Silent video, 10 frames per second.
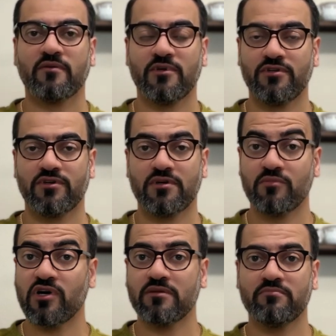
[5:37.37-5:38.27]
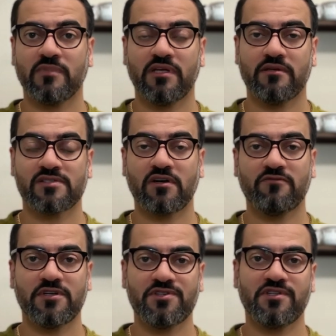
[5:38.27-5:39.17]
When you combine
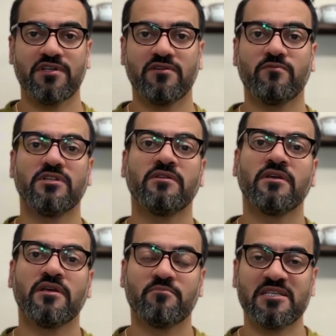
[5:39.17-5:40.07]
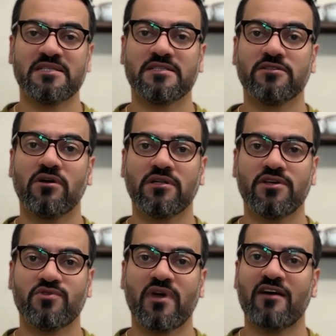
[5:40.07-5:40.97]
software engineering with business
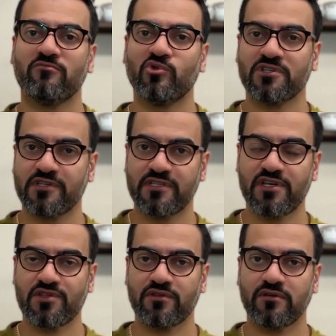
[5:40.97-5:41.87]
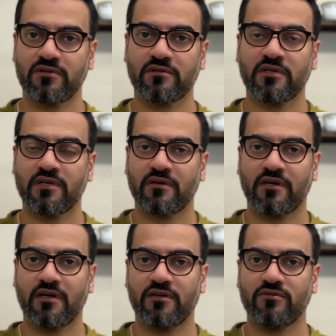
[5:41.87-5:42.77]
knowledge, you have more traditional,
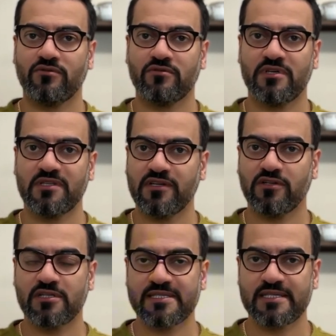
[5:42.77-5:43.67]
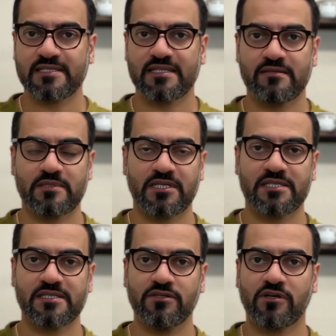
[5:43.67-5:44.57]
internal systems like
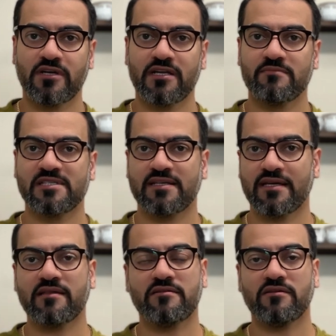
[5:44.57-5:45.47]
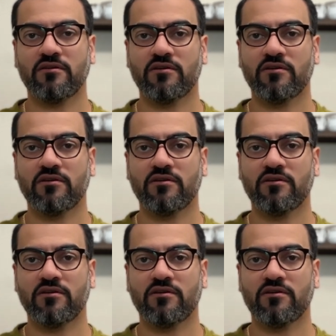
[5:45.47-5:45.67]
CRMs and